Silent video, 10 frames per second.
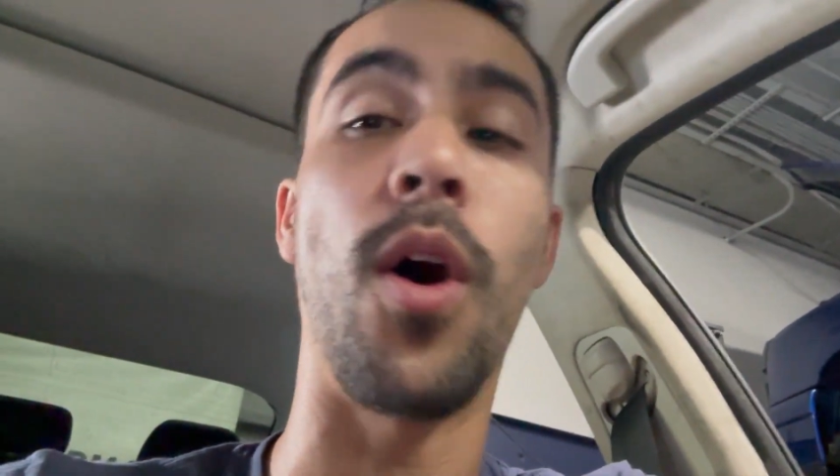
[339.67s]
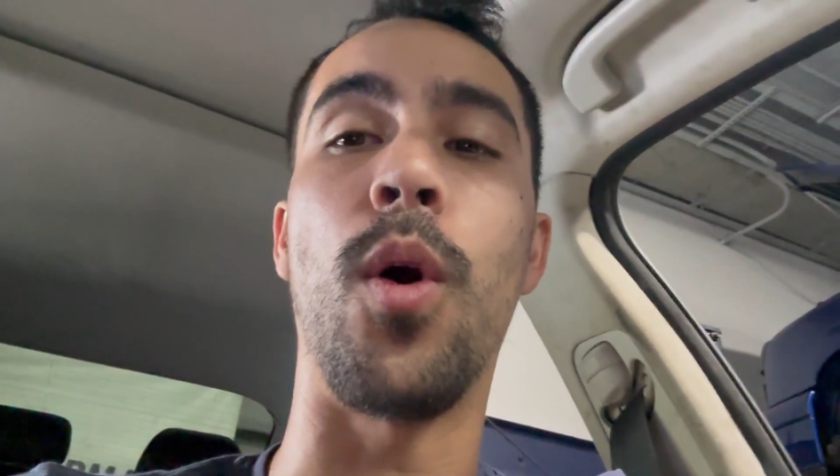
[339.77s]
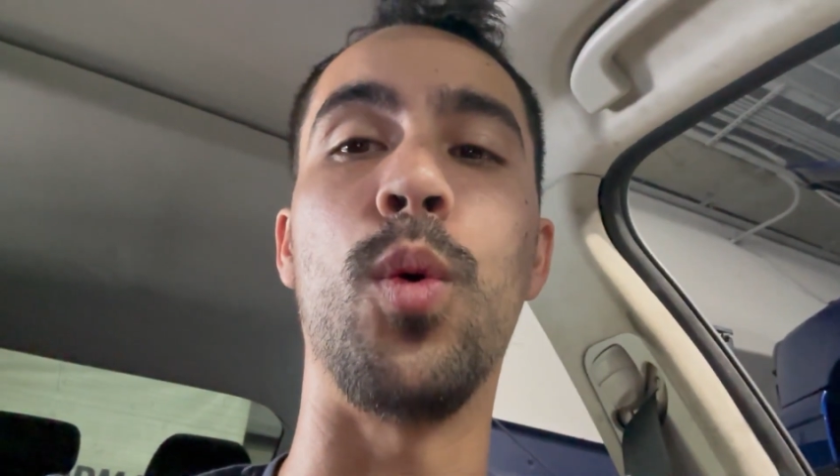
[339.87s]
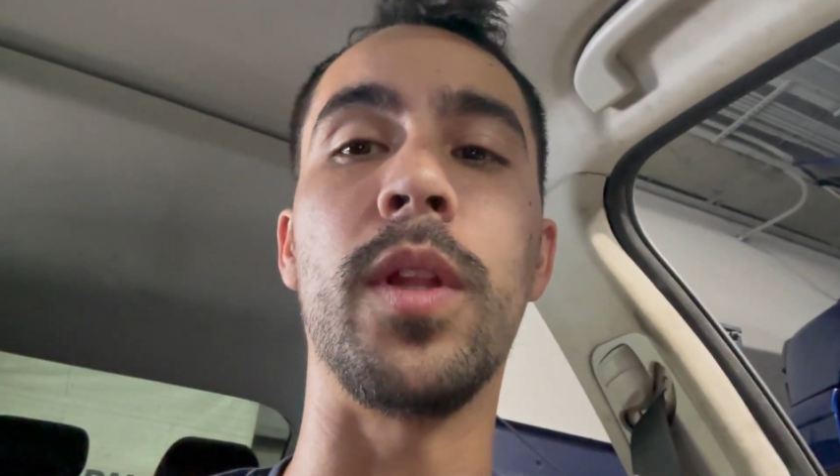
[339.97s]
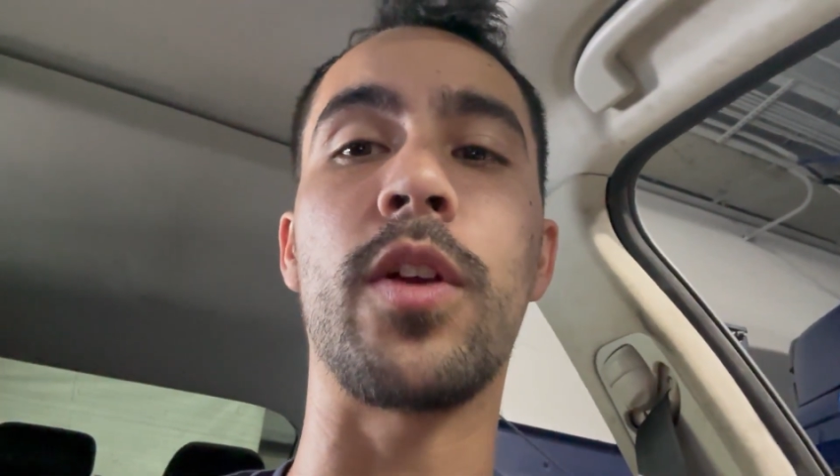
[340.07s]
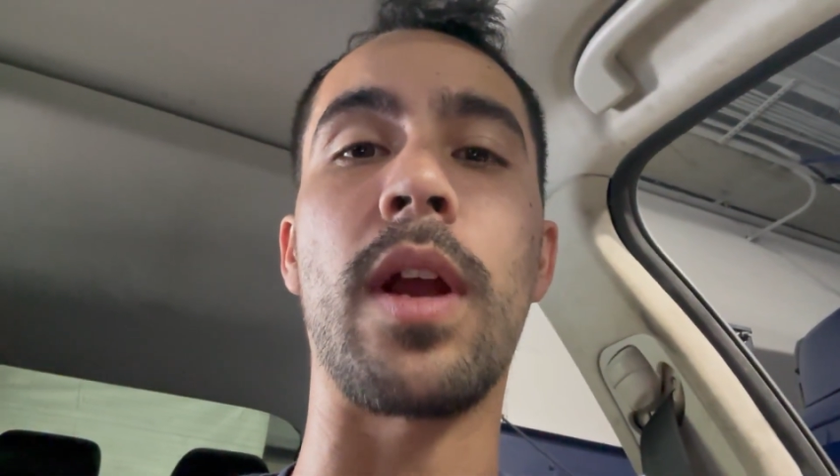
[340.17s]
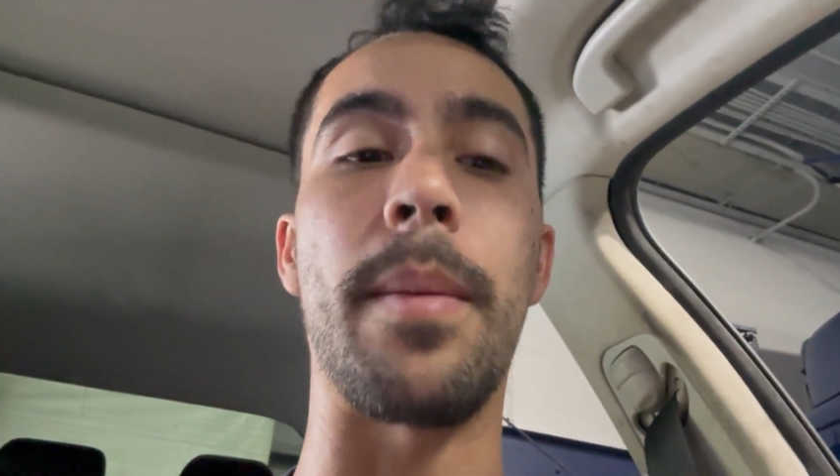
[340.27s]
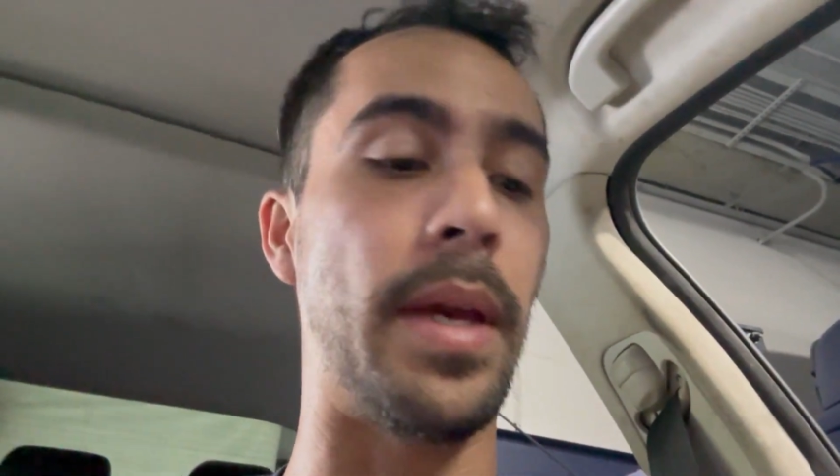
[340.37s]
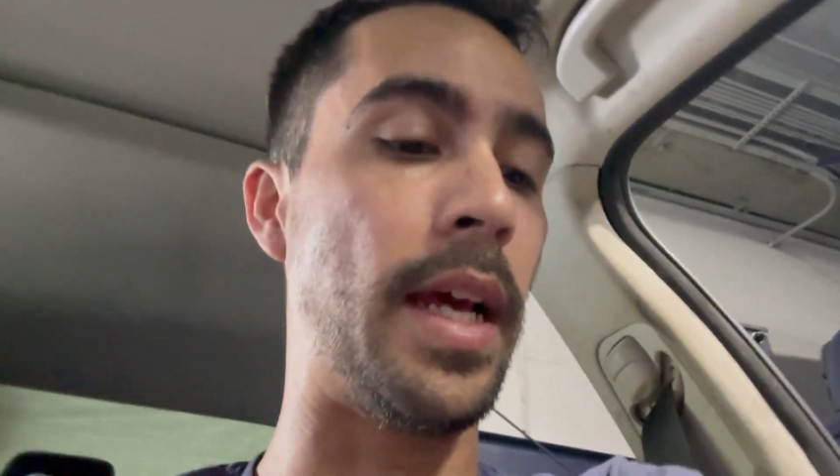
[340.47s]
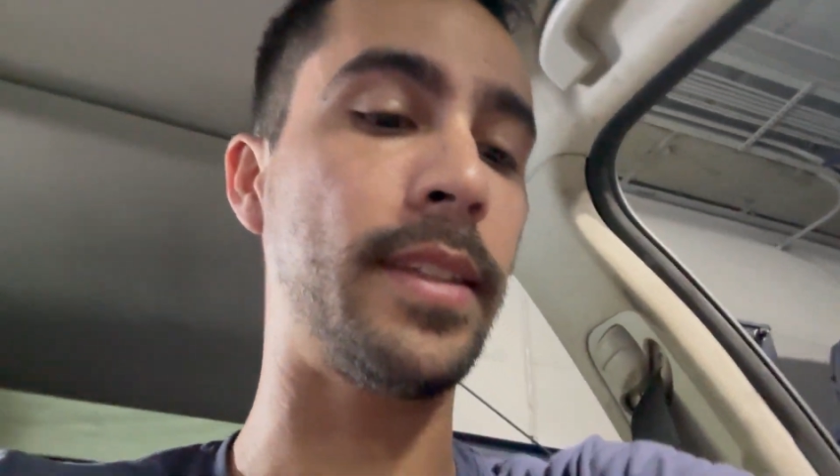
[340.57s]
Holy
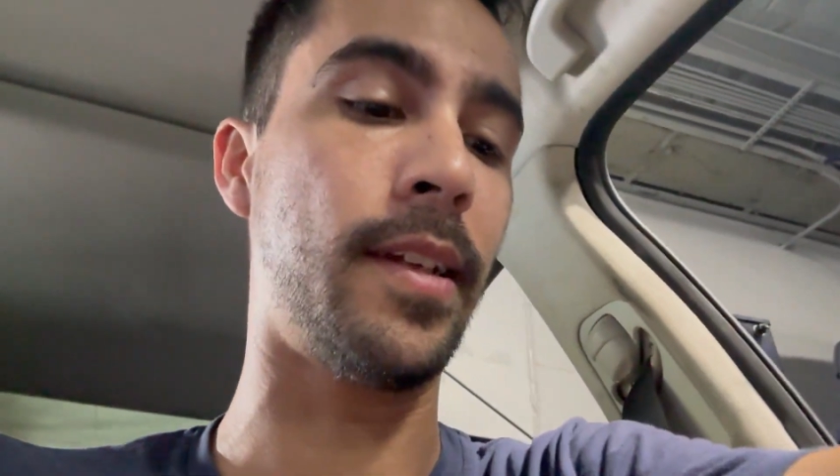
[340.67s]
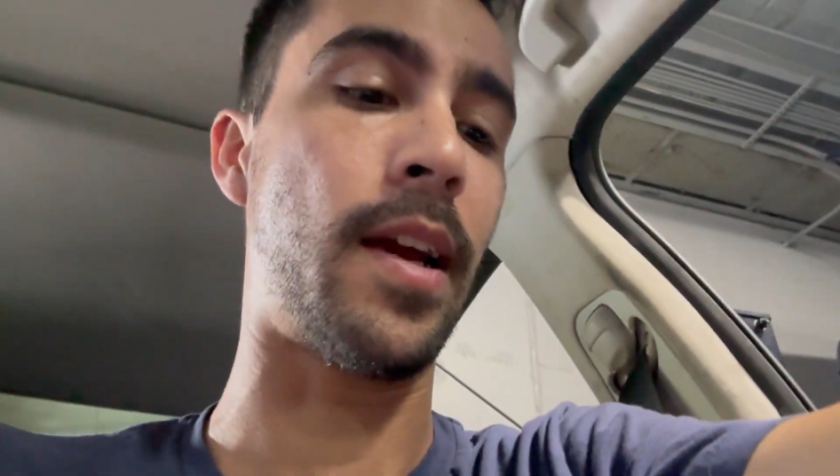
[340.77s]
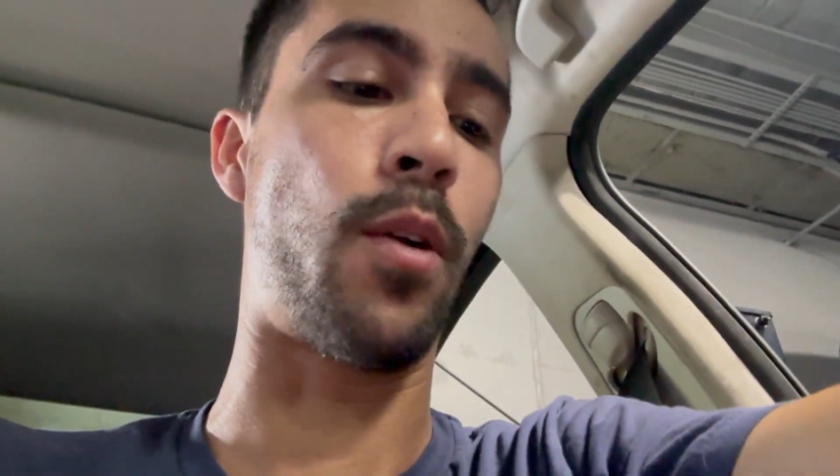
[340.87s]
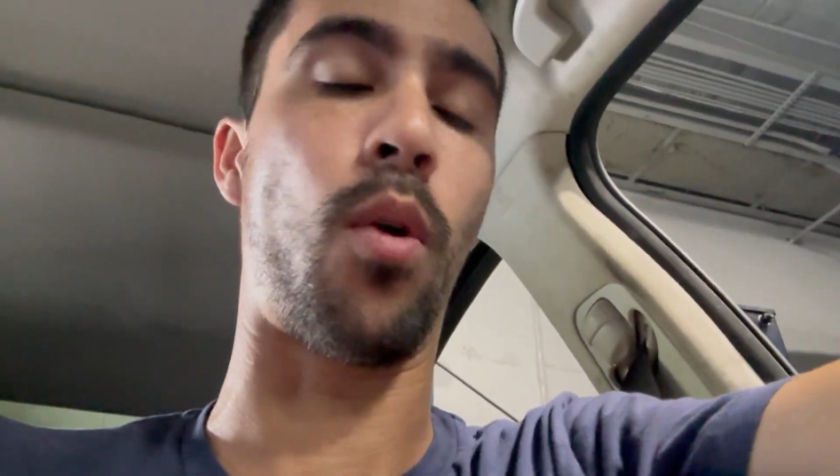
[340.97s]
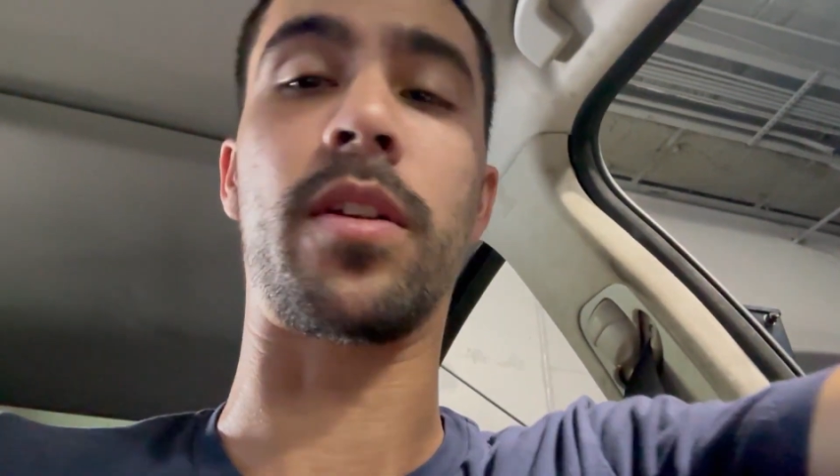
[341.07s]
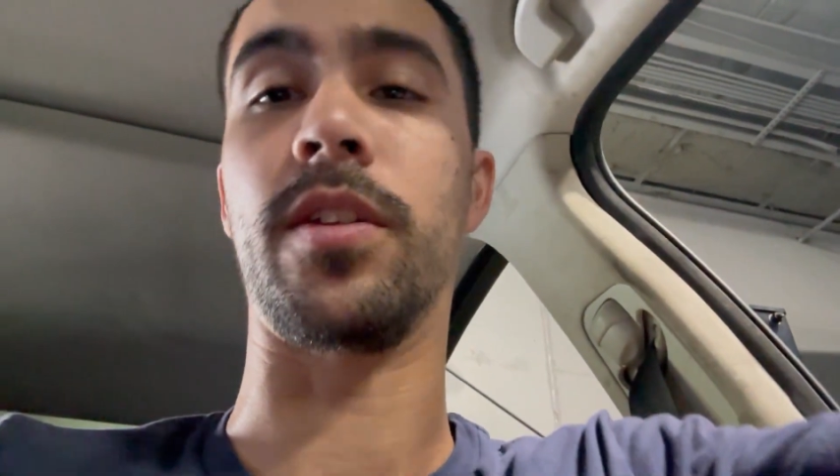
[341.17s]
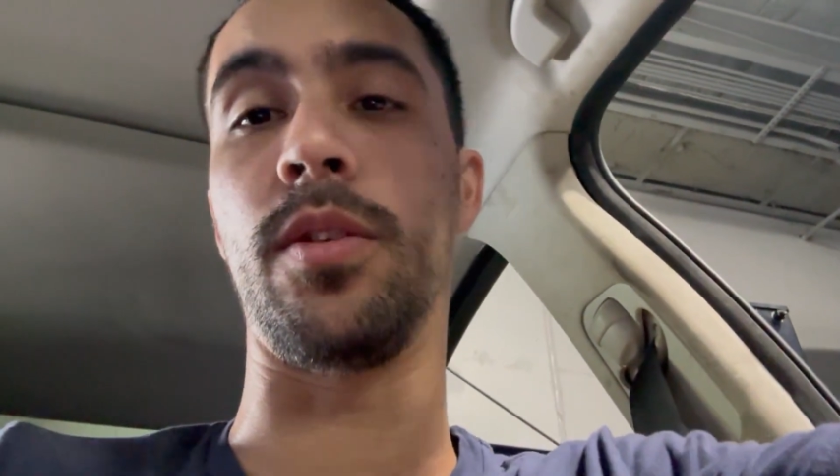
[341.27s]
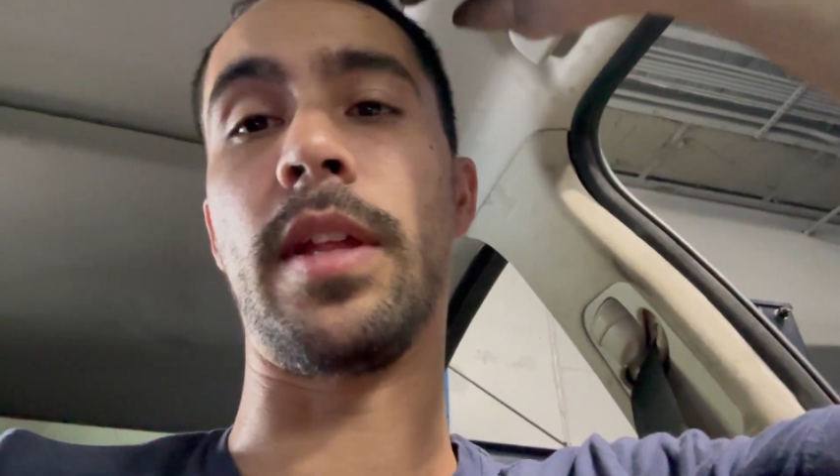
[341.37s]
crap. And I still got work to do.